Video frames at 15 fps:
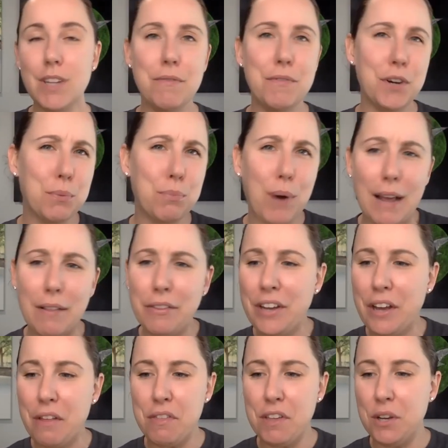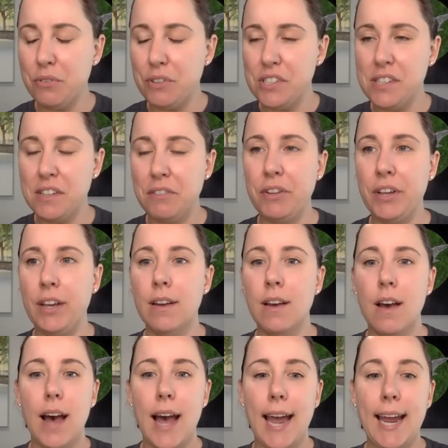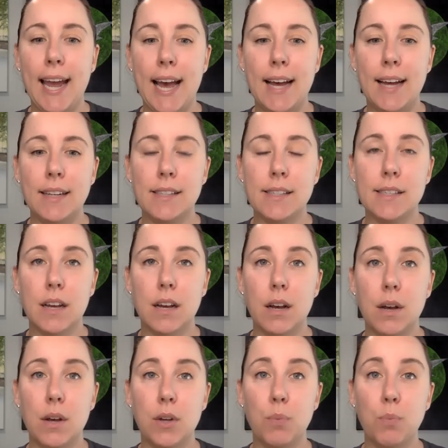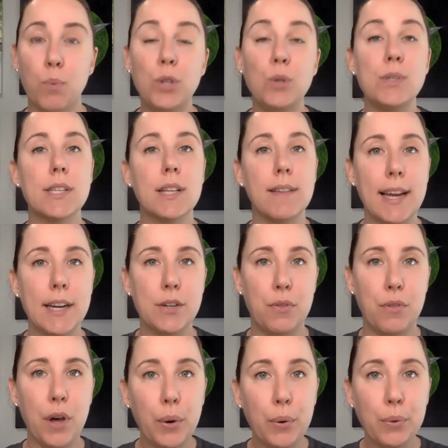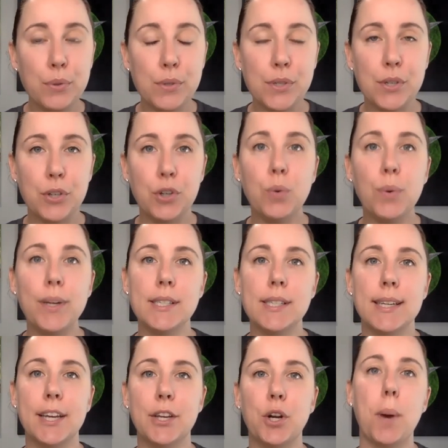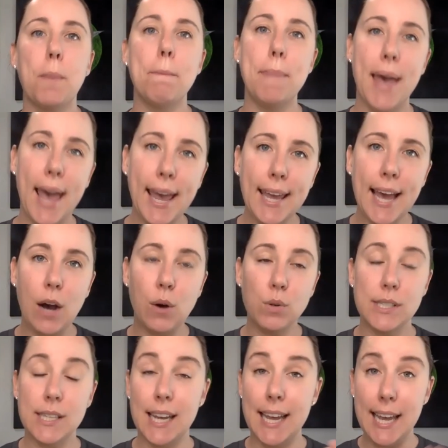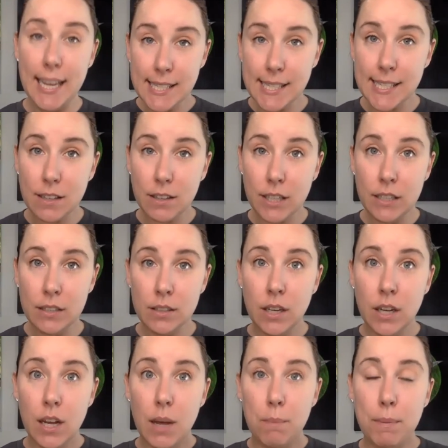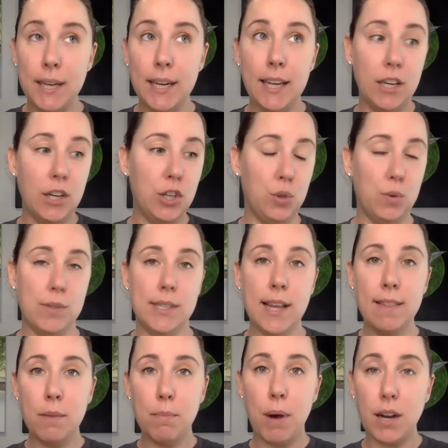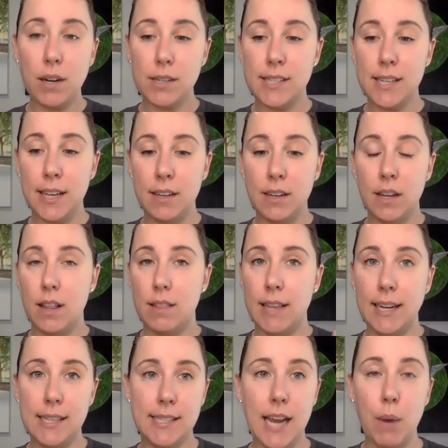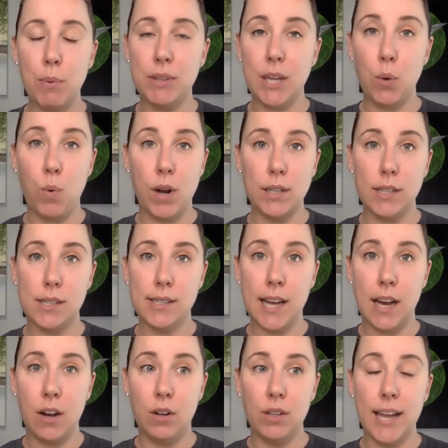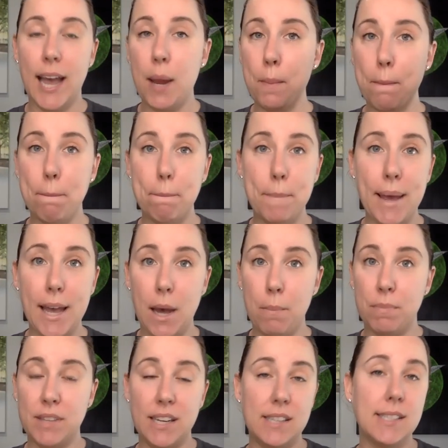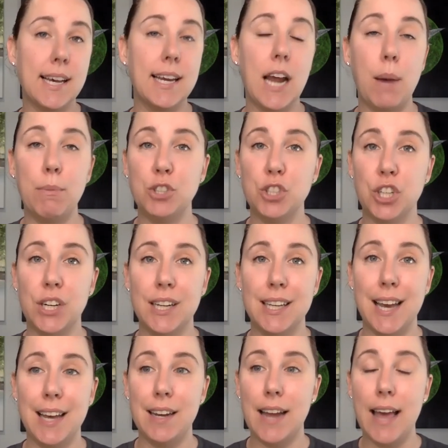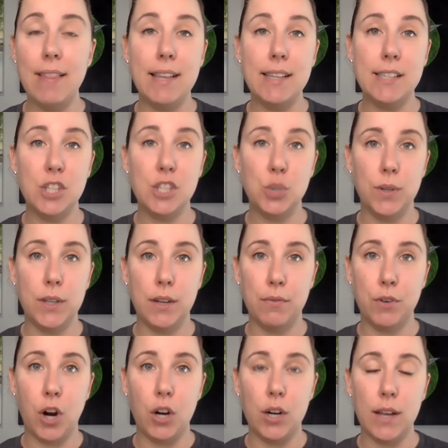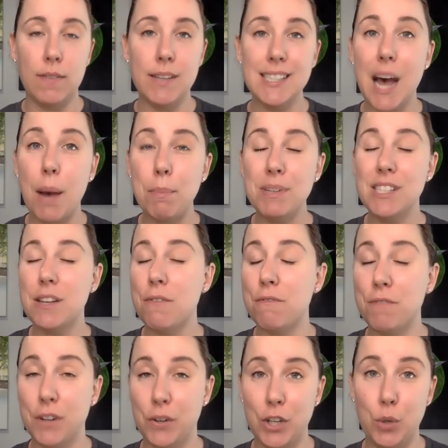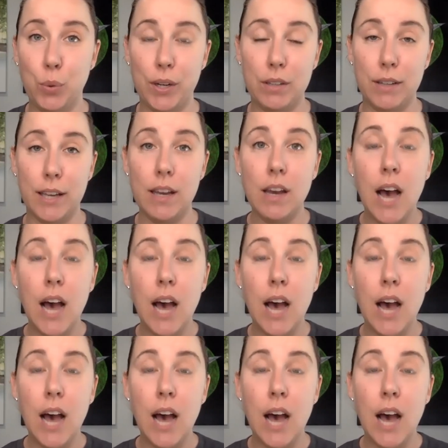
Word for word: Vera Bradley, I think recently. And when you select those, you're going to get your payout instantly meaning you send the box in, they decide what they want to sell, and bam, they decide how much you're going to get, and they send you a gift card. And this happens very quickly.